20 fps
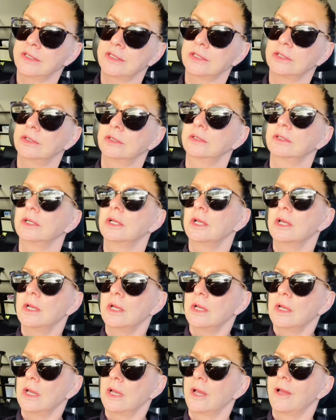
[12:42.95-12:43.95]
So
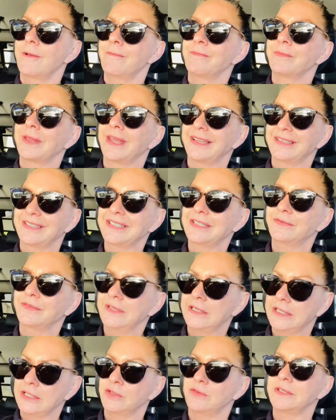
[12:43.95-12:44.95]
this is
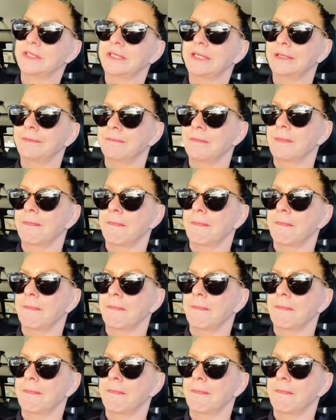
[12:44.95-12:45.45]
really interesting.